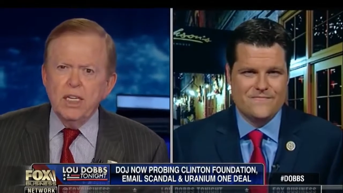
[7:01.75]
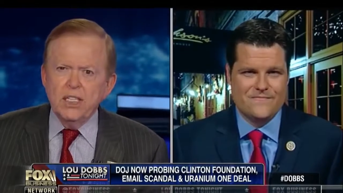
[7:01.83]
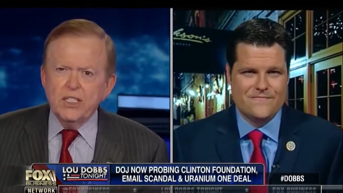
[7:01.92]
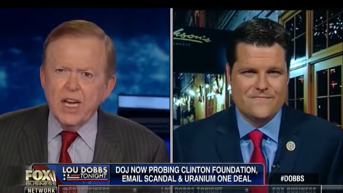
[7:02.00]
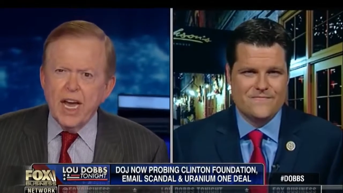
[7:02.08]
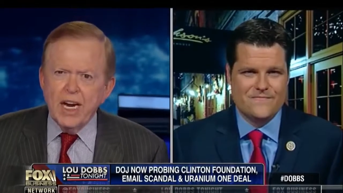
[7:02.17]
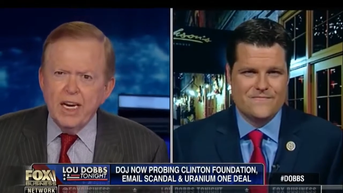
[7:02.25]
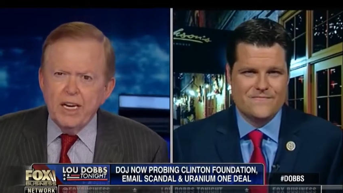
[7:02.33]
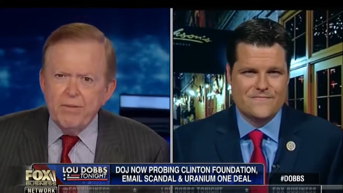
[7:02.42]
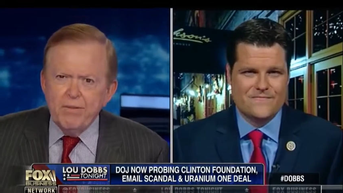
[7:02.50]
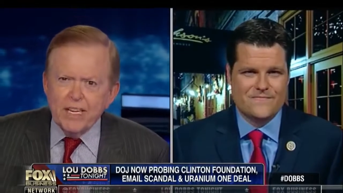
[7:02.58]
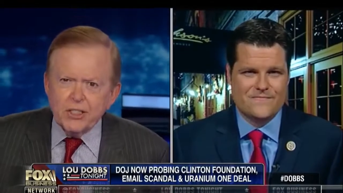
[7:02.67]
Speaker 1: decide an
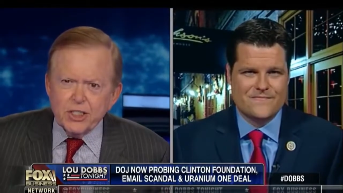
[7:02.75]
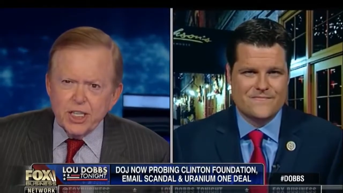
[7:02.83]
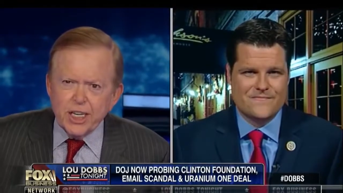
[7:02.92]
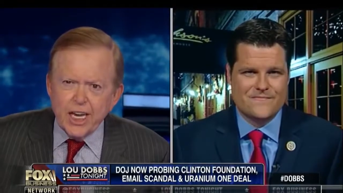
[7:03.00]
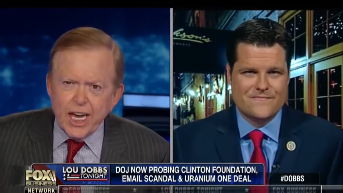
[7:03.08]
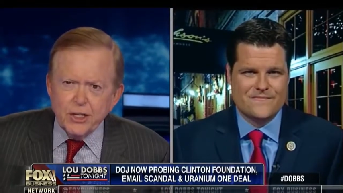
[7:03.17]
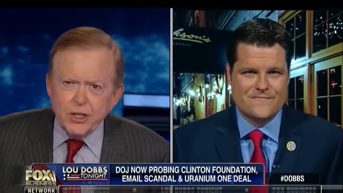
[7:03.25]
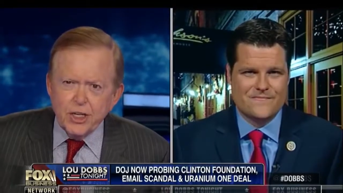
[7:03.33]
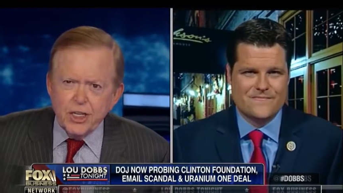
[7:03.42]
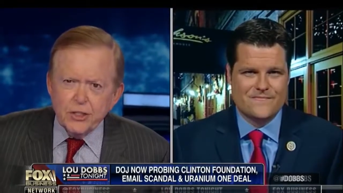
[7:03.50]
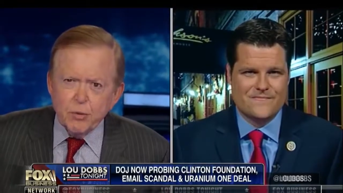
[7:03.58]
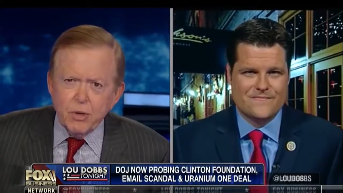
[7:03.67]

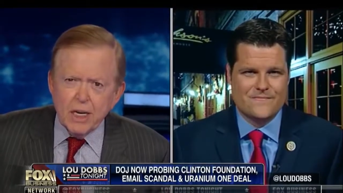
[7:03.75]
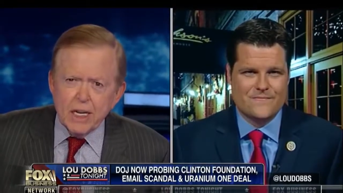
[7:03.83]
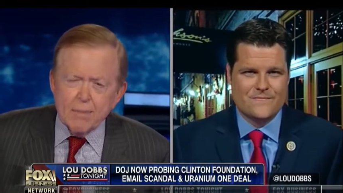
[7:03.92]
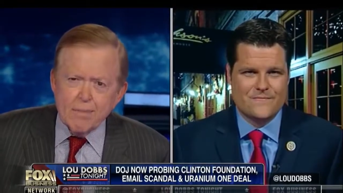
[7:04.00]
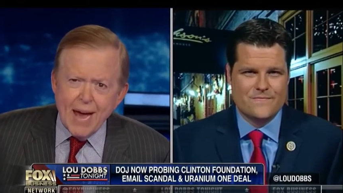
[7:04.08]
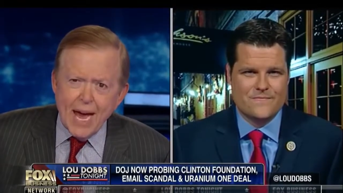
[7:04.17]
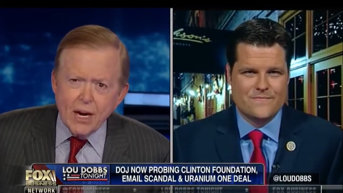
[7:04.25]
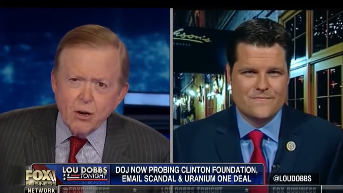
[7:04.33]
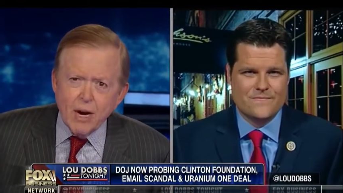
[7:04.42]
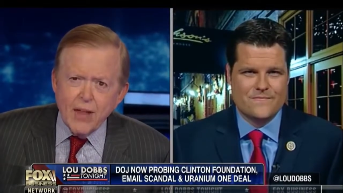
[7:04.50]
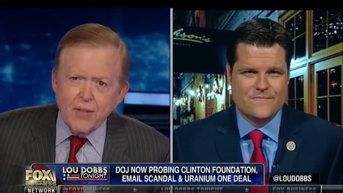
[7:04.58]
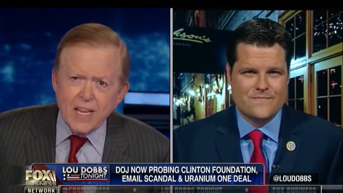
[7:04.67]
investigation is really a
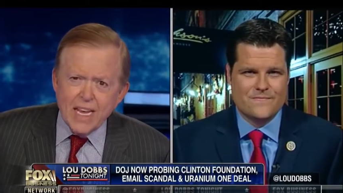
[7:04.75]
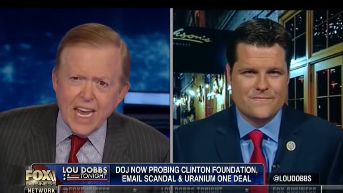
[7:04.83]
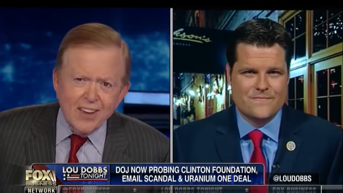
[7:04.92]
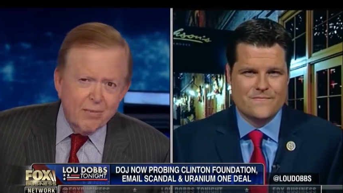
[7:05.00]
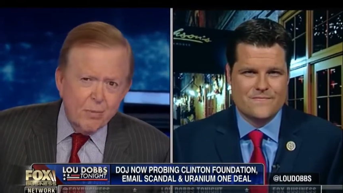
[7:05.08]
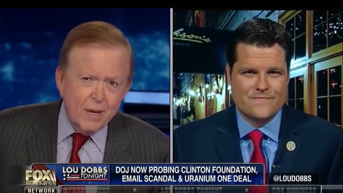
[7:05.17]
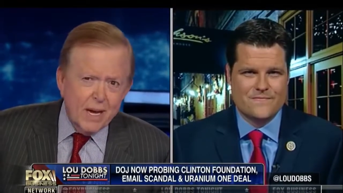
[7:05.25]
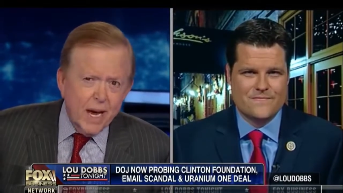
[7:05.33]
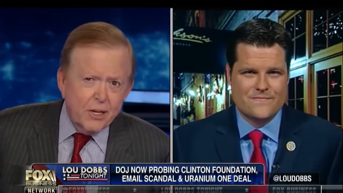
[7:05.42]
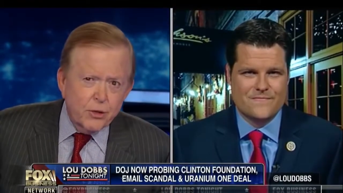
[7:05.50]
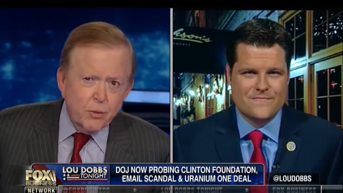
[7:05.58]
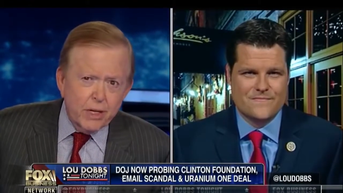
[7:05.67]
matter, and the
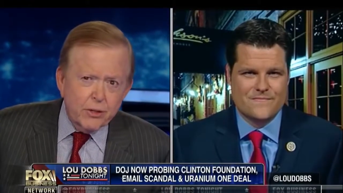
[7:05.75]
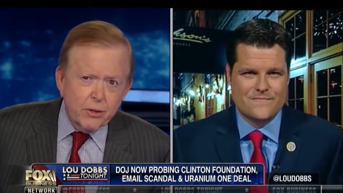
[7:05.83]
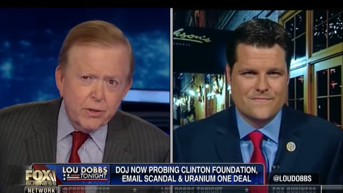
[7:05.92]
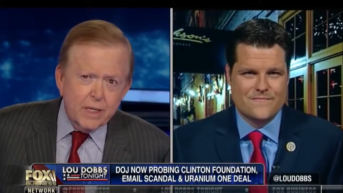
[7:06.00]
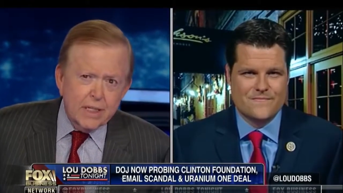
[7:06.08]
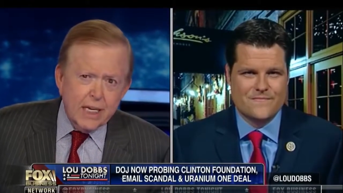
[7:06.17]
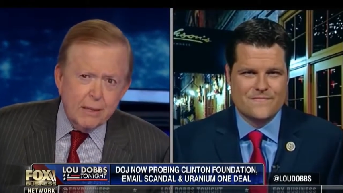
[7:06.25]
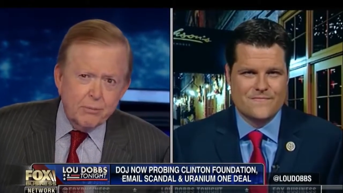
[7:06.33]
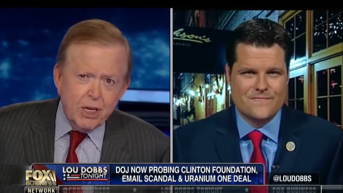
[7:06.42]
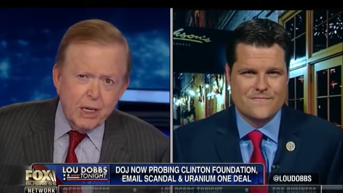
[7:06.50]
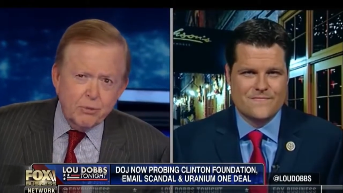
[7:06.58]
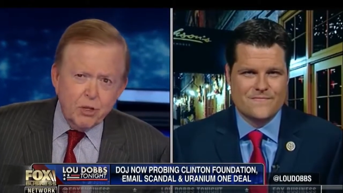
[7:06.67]
FBI director at the time,
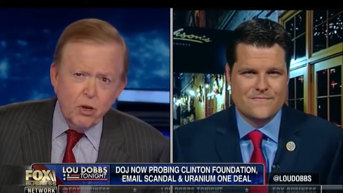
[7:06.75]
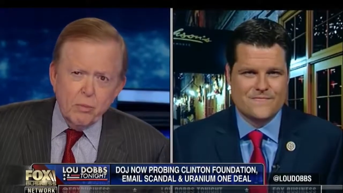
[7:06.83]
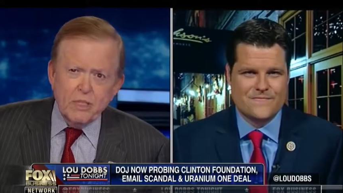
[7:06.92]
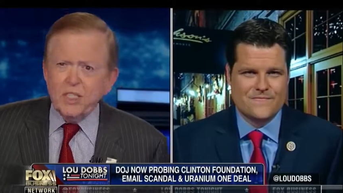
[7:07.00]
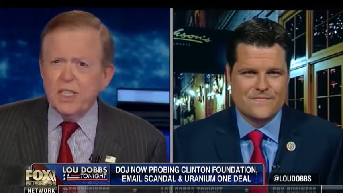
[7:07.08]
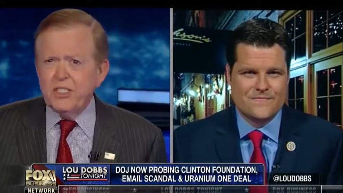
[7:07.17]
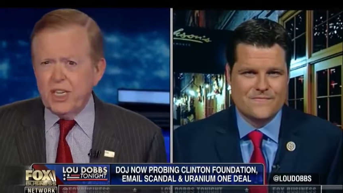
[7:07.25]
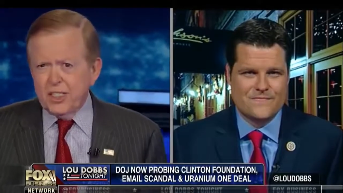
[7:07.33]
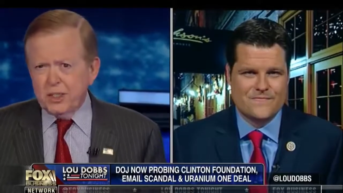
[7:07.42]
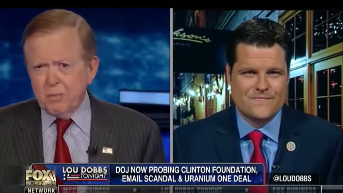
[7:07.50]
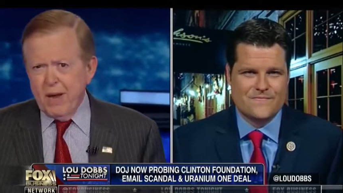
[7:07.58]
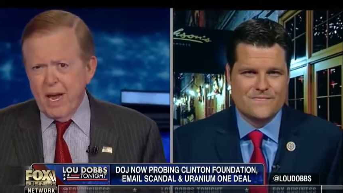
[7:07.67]
James Comey, says,
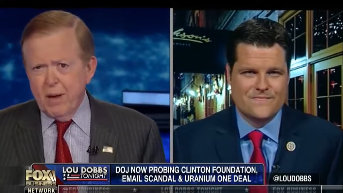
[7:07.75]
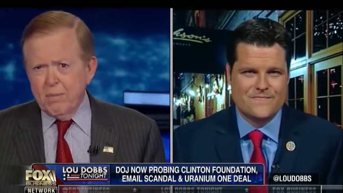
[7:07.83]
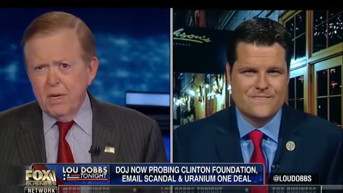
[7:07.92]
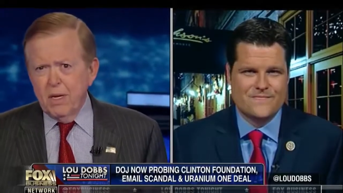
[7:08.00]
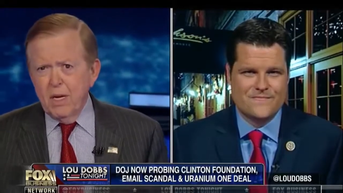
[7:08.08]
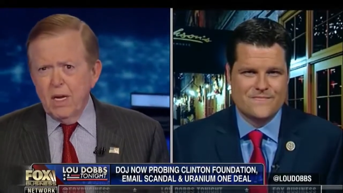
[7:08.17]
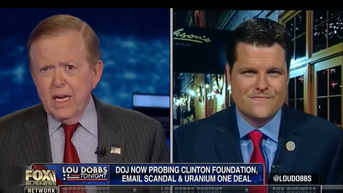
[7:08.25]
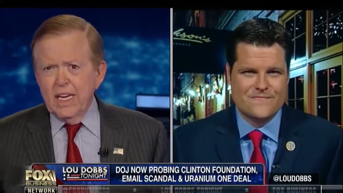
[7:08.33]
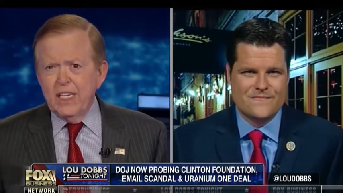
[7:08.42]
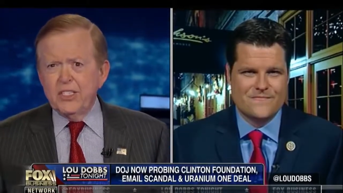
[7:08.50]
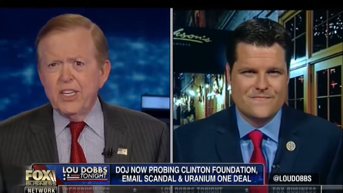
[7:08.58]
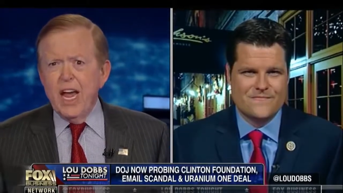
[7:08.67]
Yes, ma'am,
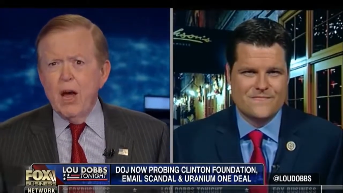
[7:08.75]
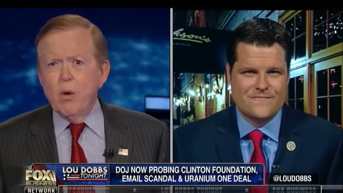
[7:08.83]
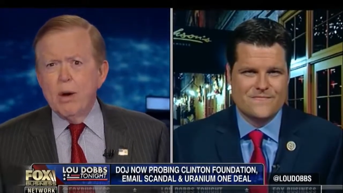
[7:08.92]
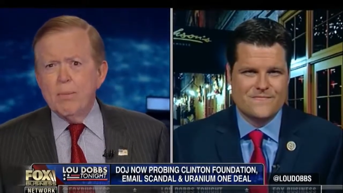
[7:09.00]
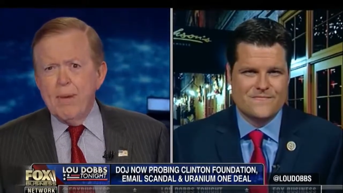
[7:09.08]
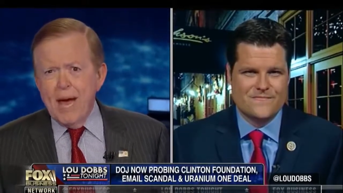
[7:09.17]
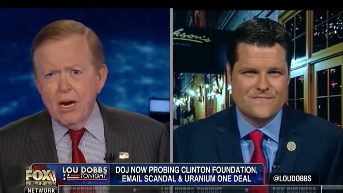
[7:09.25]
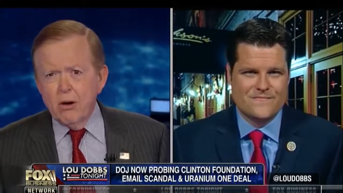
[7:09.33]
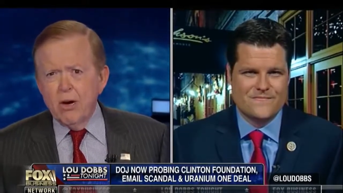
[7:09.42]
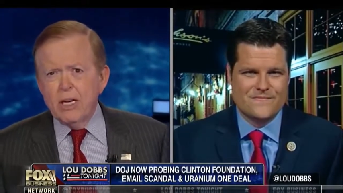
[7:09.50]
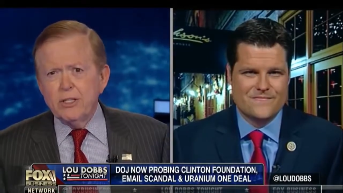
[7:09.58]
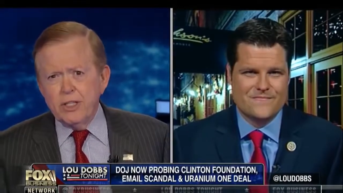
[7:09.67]
it is now a
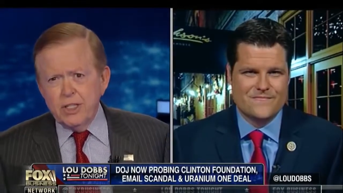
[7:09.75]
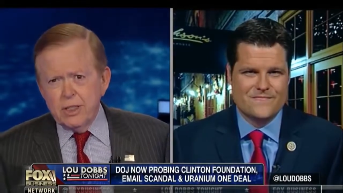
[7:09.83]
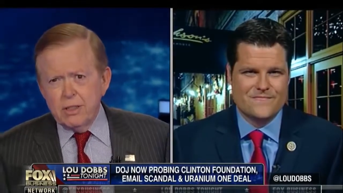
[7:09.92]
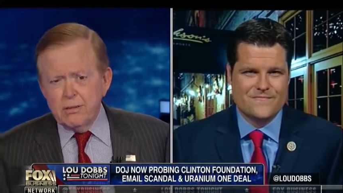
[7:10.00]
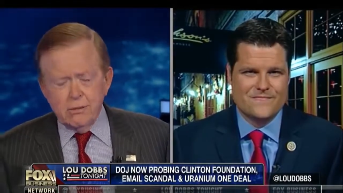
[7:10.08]
matter, and she.